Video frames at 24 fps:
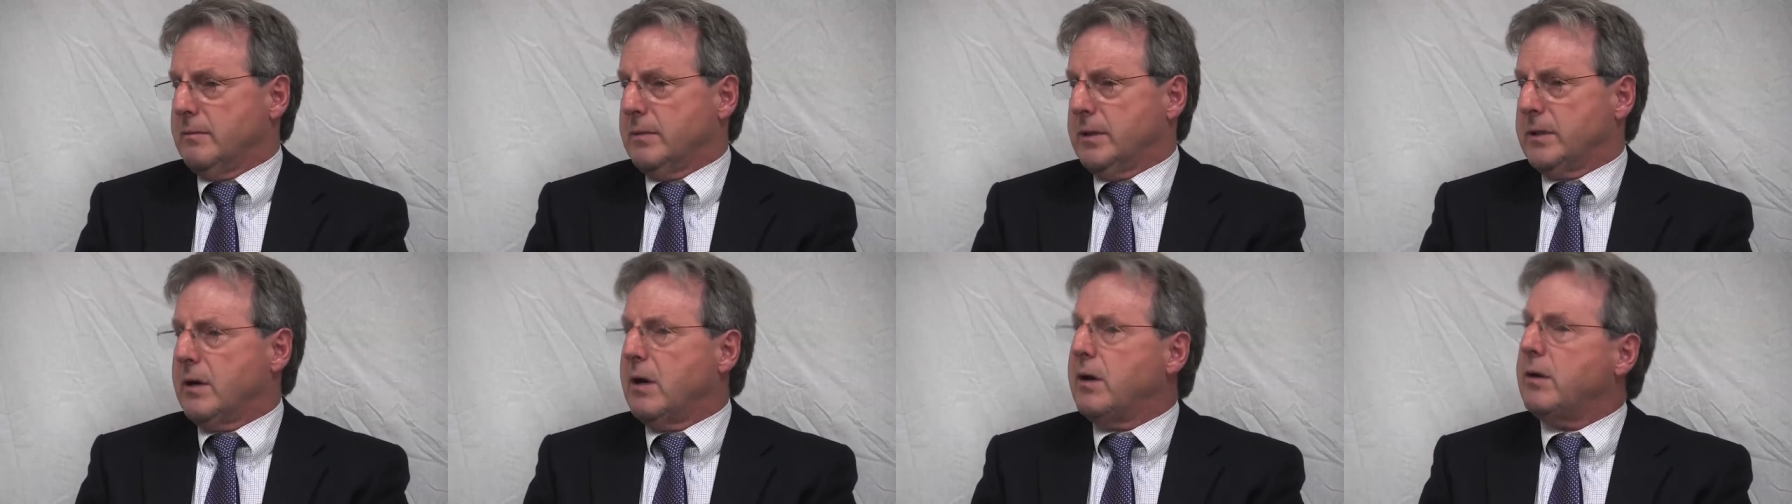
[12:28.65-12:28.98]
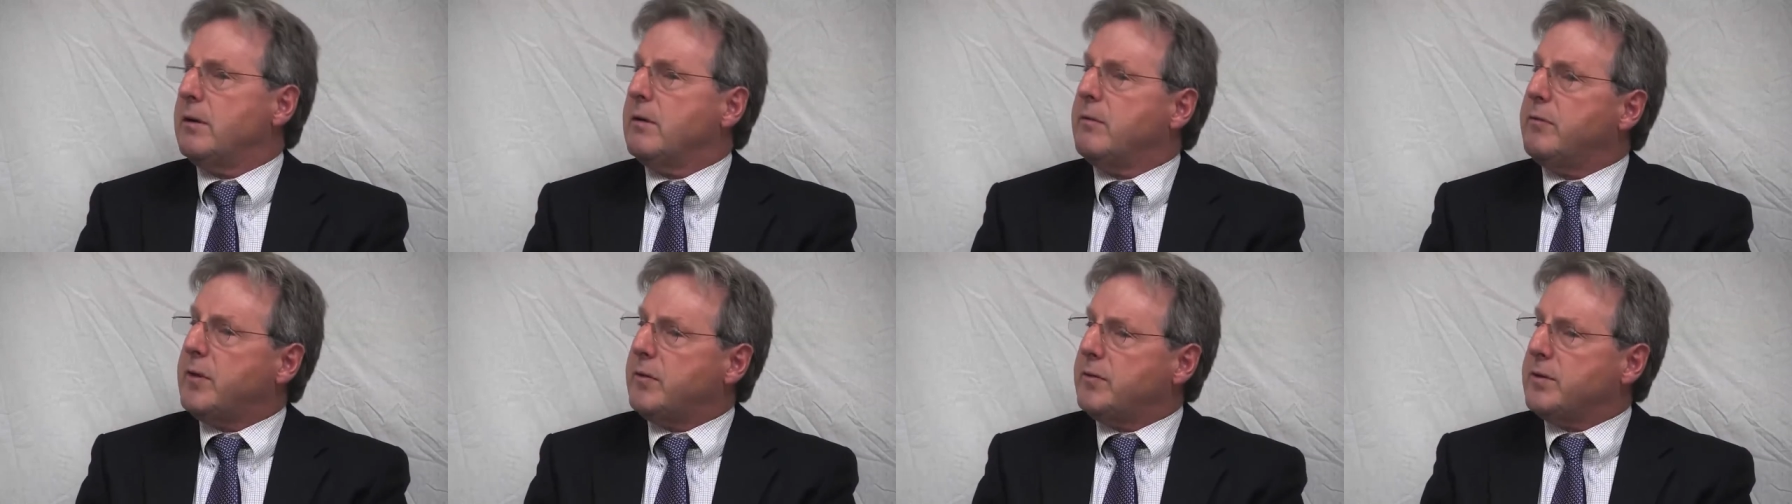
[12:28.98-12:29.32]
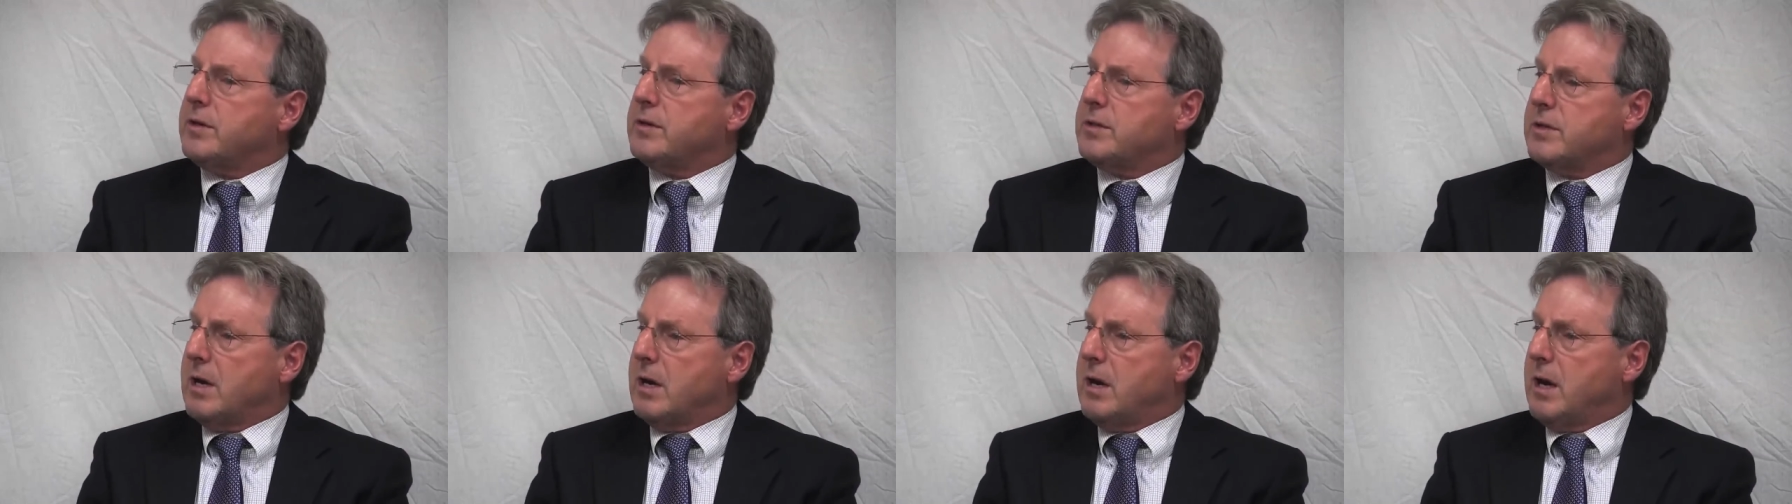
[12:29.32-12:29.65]
But the
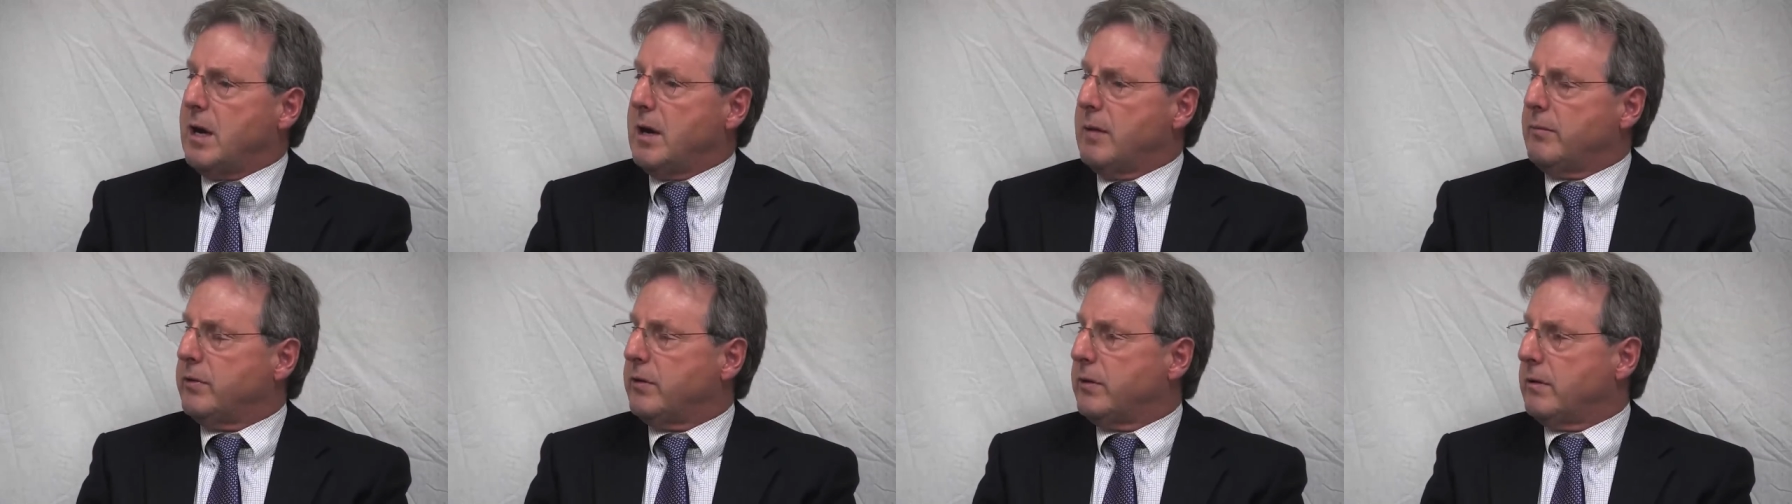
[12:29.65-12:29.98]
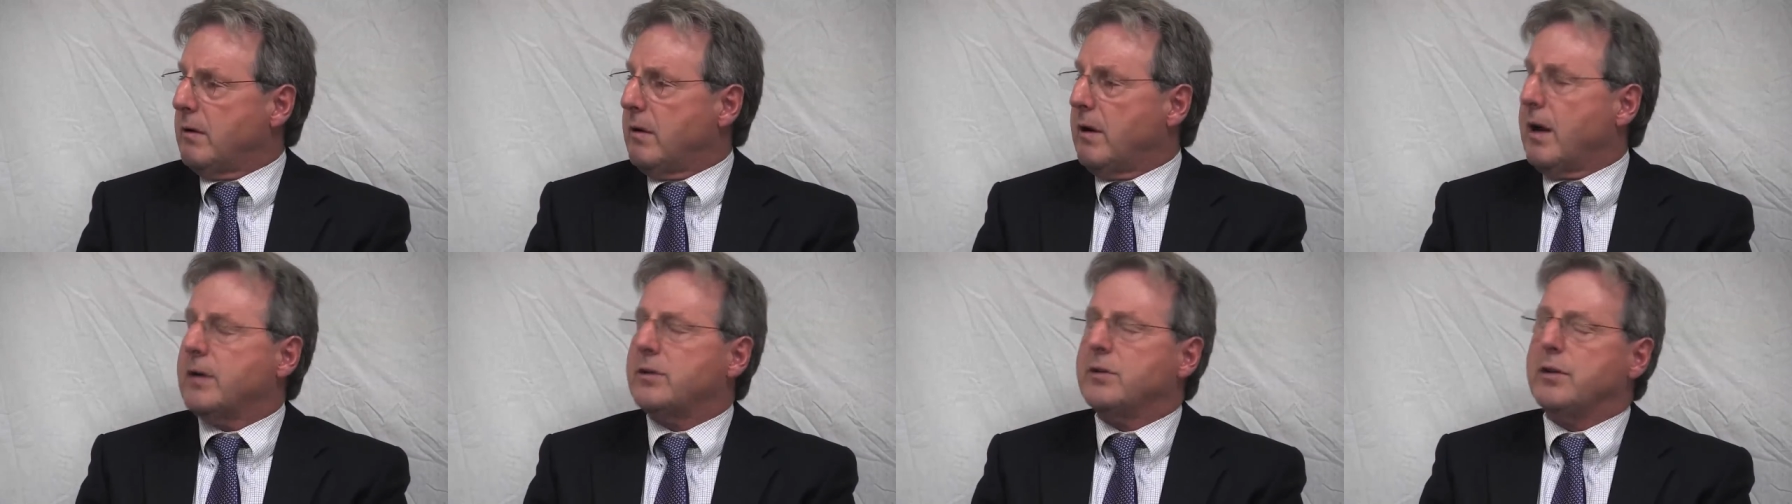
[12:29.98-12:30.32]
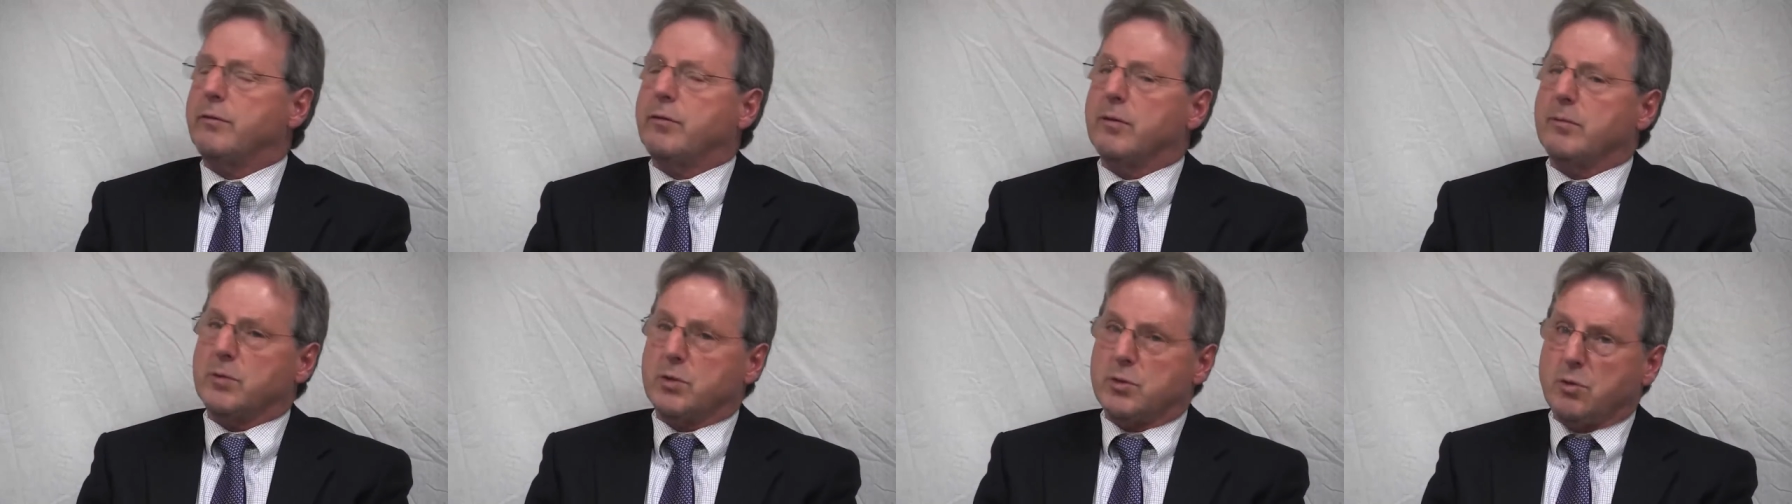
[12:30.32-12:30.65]
150 jobs are
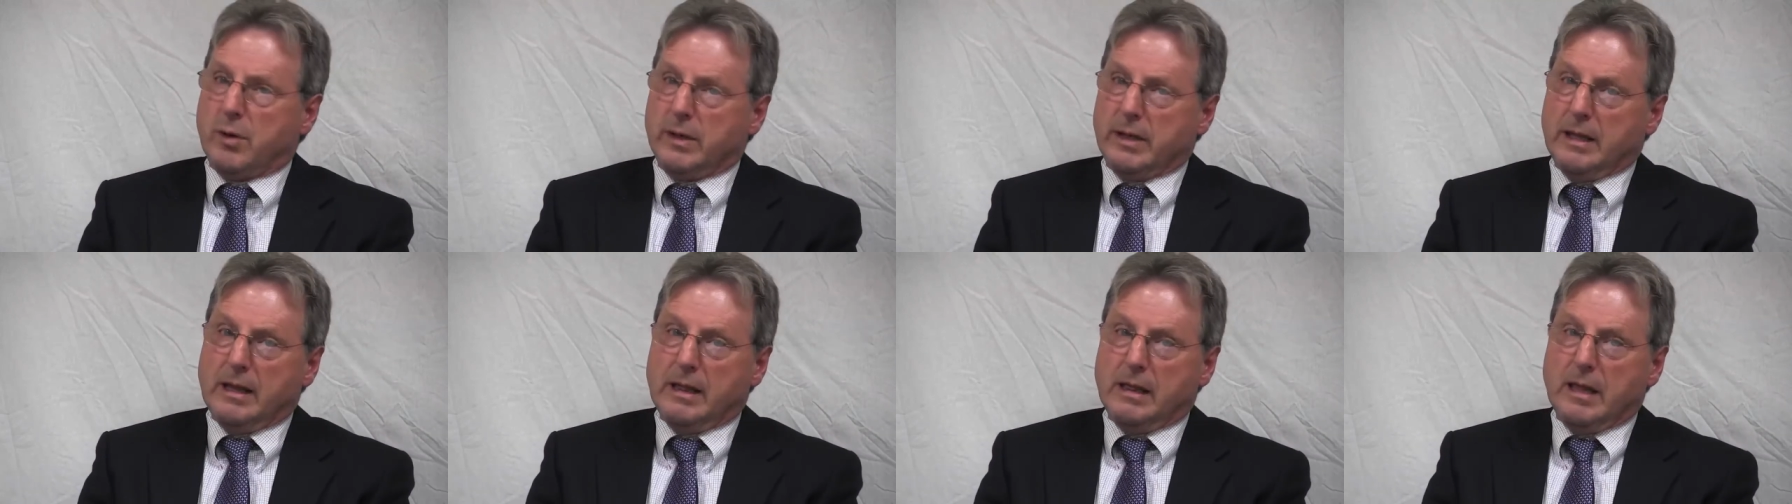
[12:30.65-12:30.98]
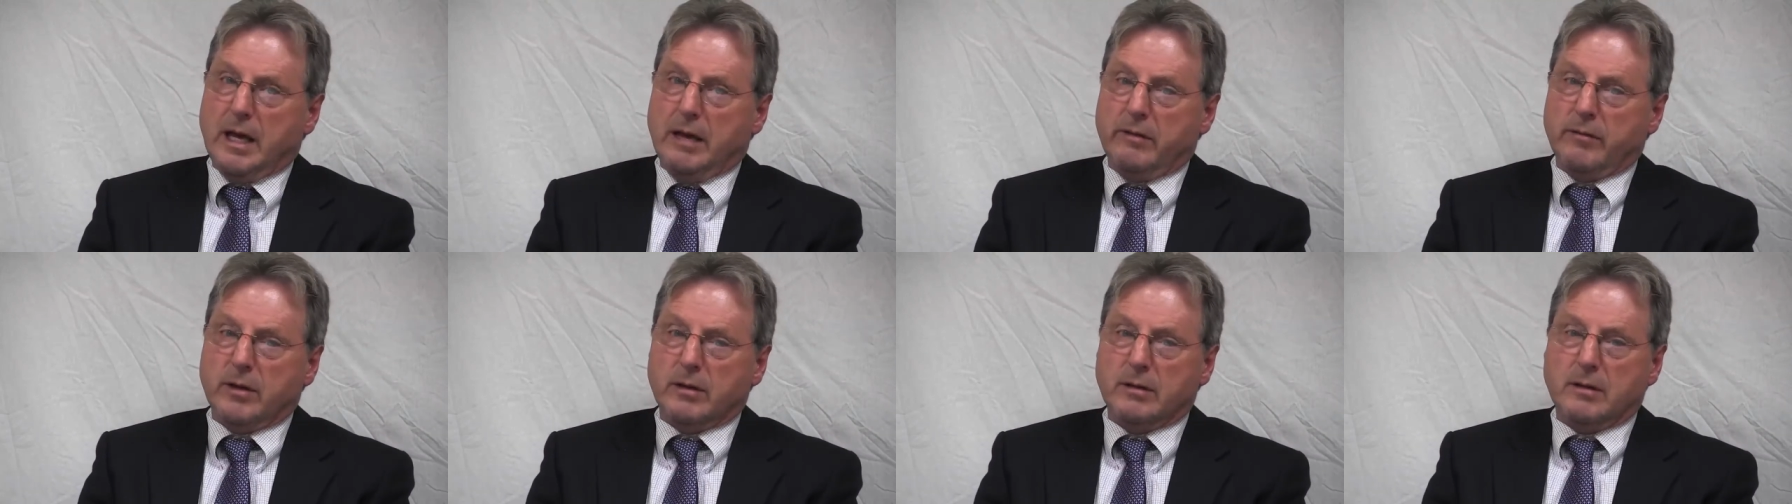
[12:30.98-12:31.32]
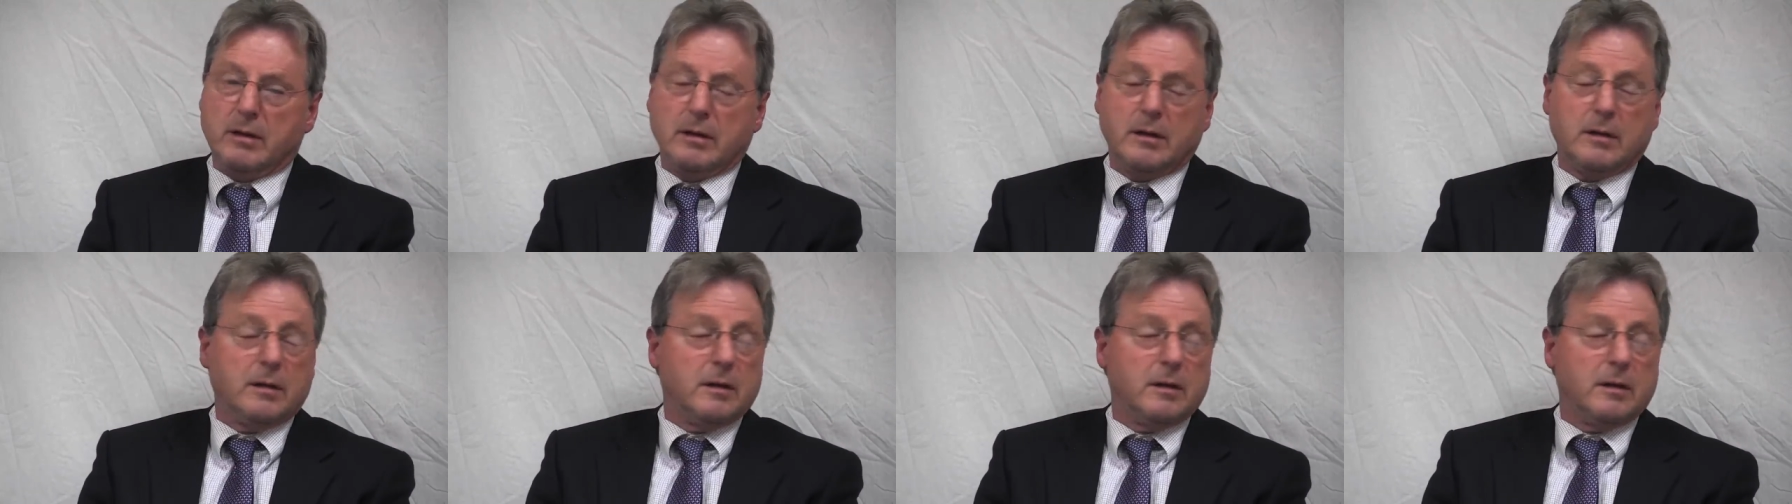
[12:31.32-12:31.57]
actually from 2011.